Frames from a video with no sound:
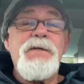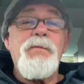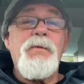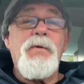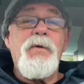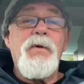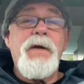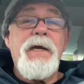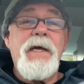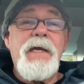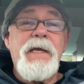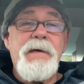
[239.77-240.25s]

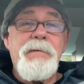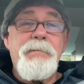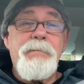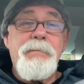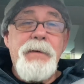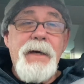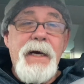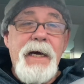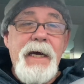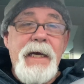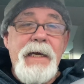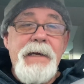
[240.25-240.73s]
walk in and
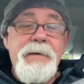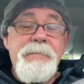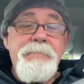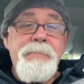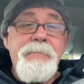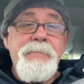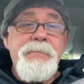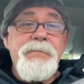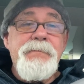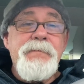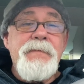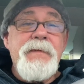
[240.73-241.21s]
pay.
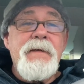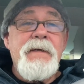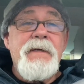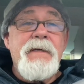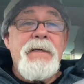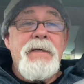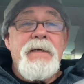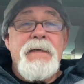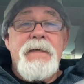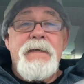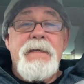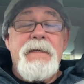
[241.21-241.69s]

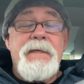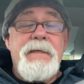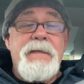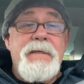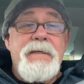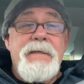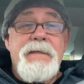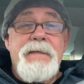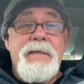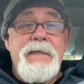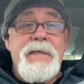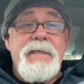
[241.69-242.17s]

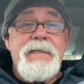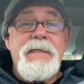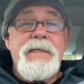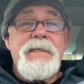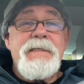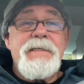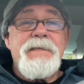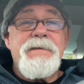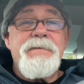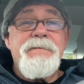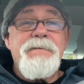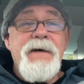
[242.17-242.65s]
This
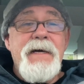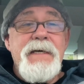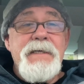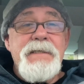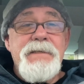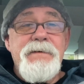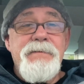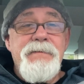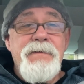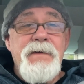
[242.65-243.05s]
is the fact of